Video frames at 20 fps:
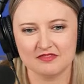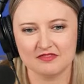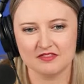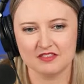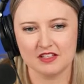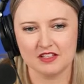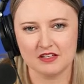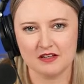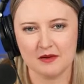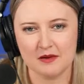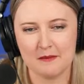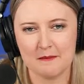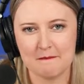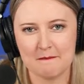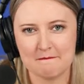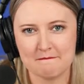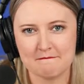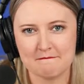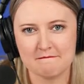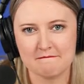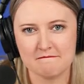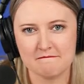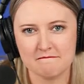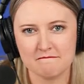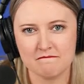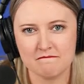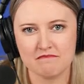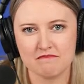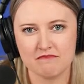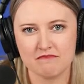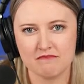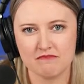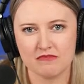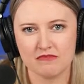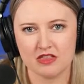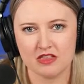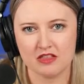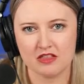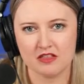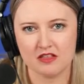
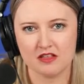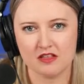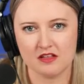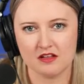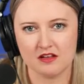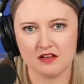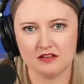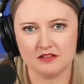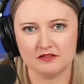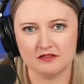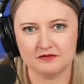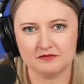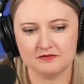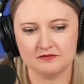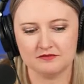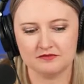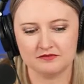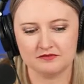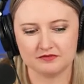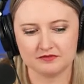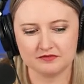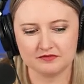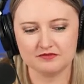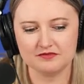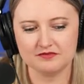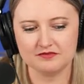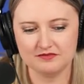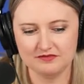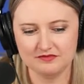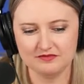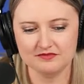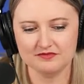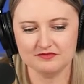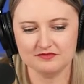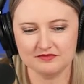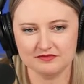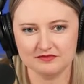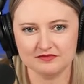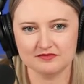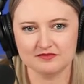
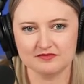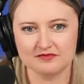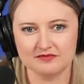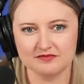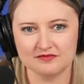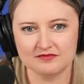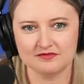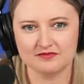This person isn't speaking.